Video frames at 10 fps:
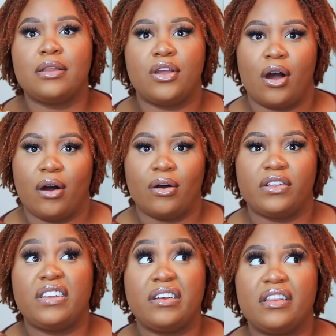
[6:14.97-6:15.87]
Y'all,
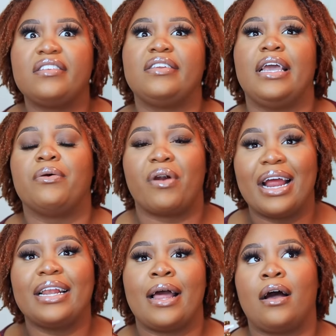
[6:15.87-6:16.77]
till this day
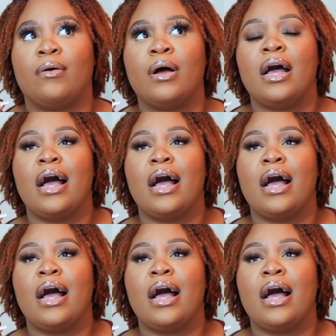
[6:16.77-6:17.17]
right now,